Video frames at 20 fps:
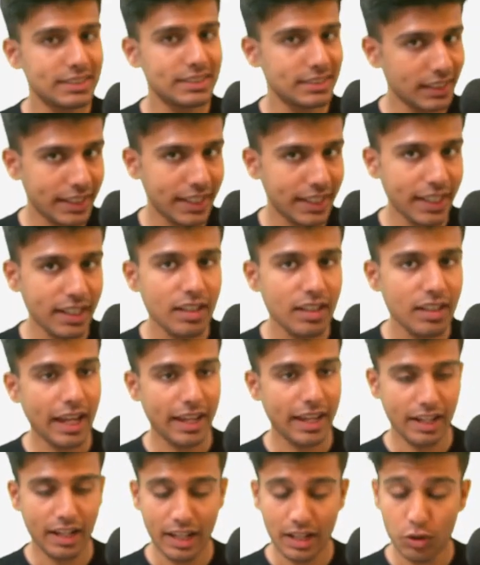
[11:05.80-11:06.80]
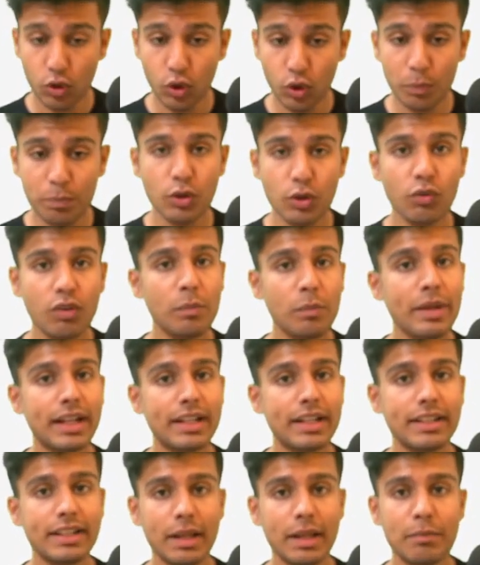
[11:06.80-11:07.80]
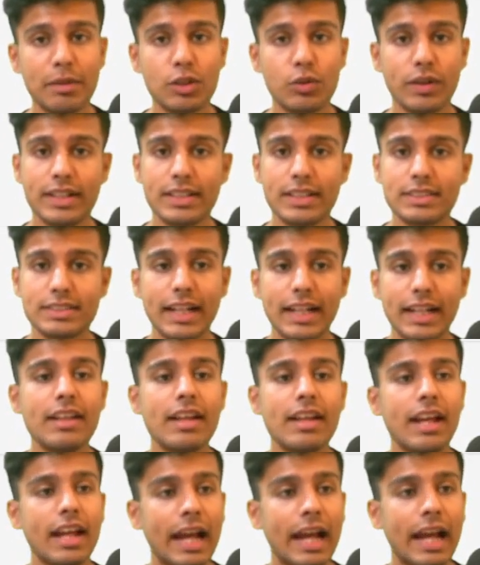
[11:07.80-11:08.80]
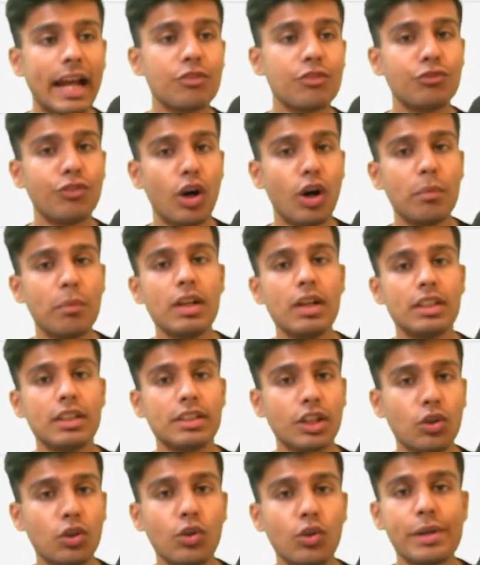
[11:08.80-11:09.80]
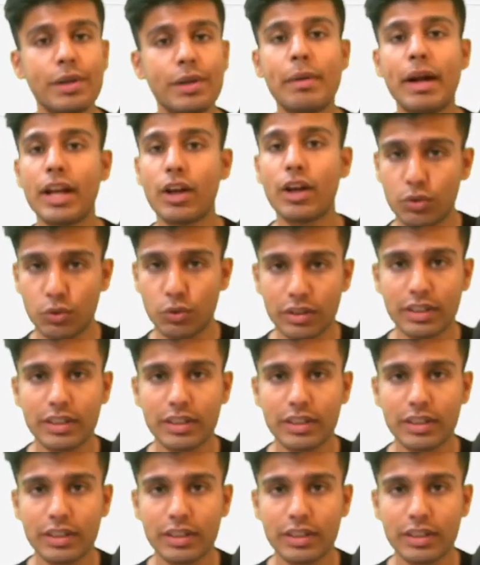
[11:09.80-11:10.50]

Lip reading: again, and I hope you will be able to understand and form the code by your own.